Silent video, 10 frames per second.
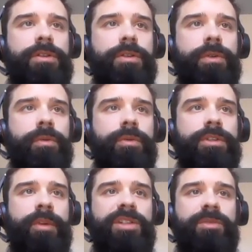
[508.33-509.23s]
So
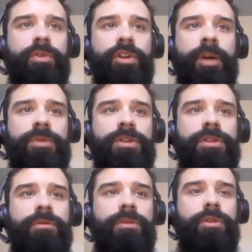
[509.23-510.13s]
some export
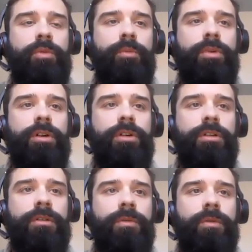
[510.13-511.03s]
options. I want to do part.
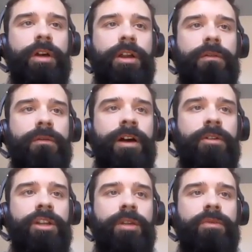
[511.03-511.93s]
We'll add a
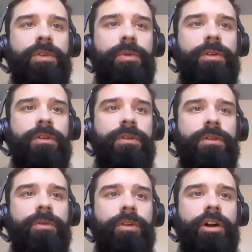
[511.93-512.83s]
file name to
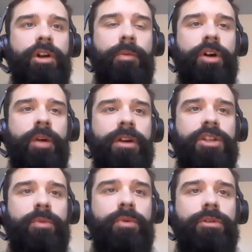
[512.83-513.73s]
it. We'll call it bomb
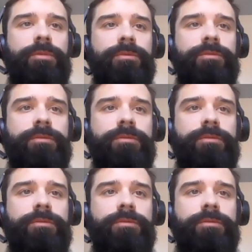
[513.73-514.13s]
export.